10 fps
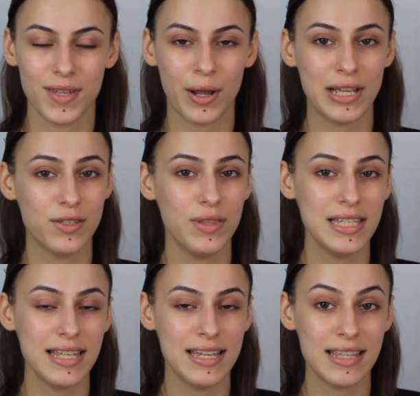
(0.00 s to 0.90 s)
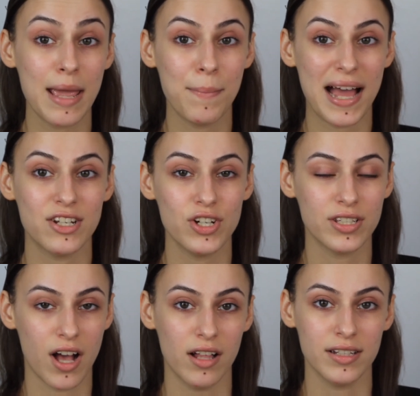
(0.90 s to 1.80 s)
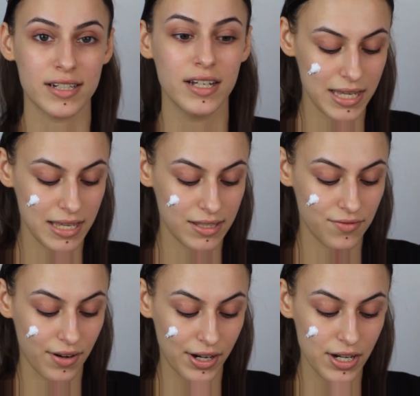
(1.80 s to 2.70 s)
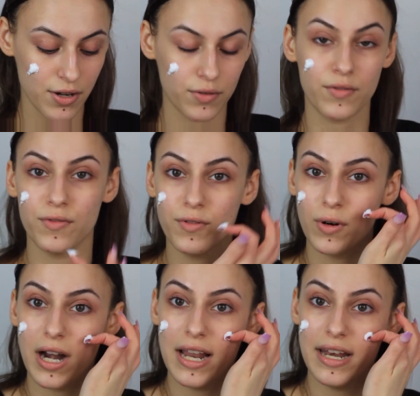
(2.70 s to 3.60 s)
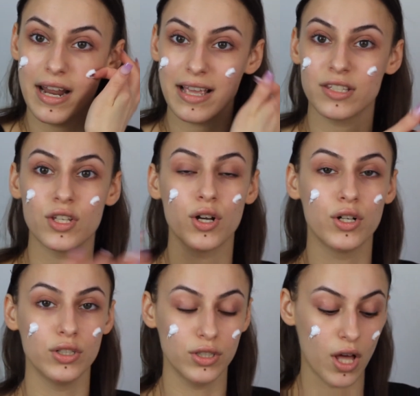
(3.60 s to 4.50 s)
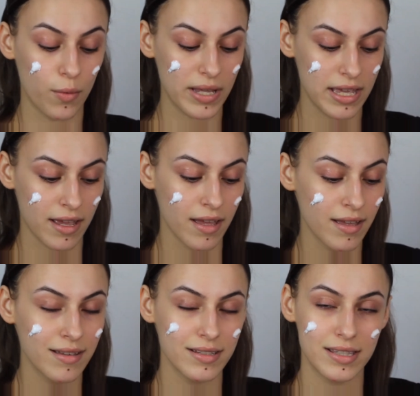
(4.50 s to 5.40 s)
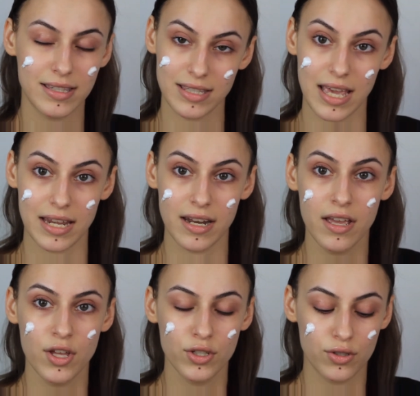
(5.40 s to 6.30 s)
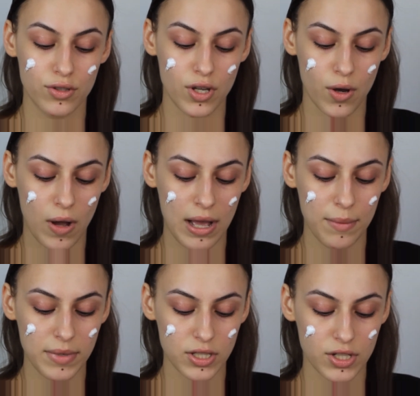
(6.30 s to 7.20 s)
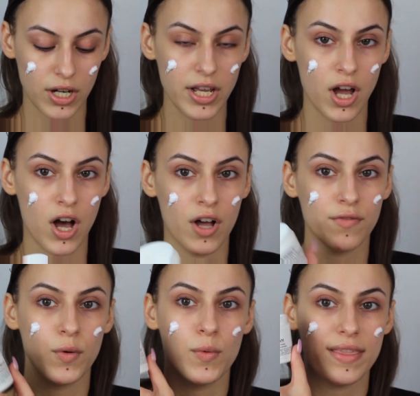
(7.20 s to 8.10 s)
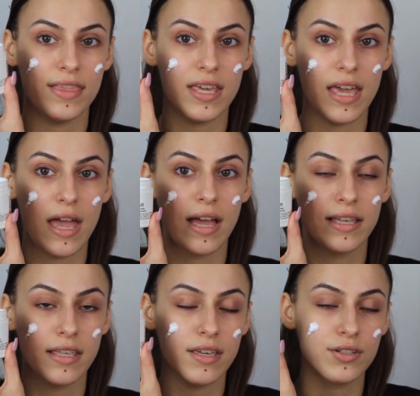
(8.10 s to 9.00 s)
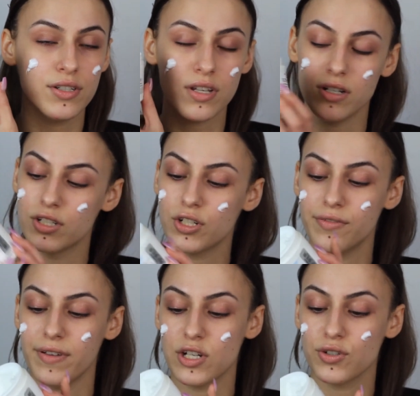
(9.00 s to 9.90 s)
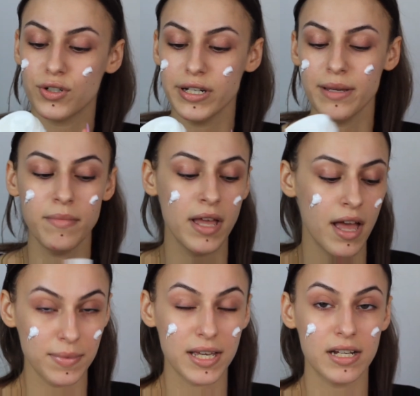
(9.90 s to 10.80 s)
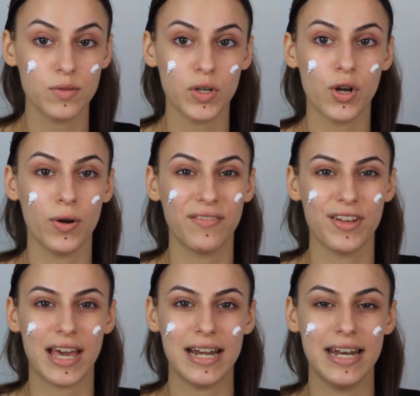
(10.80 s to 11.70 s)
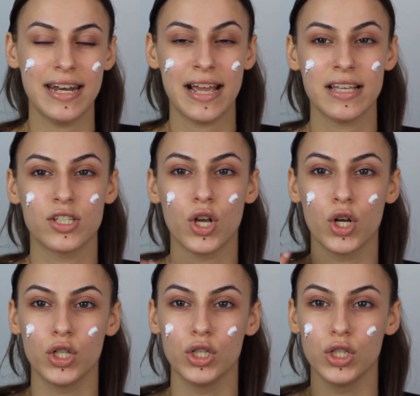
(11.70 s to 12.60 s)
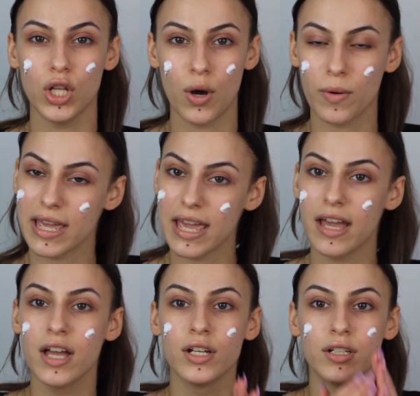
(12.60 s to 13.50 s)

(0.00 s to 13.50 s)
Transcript: Okay, so this is a Patrick Ta look, but he is very known for a nice glowy skin. So I'm starting off with the Kiehl's Ultra Facial Cream because we're going for that nice glowy,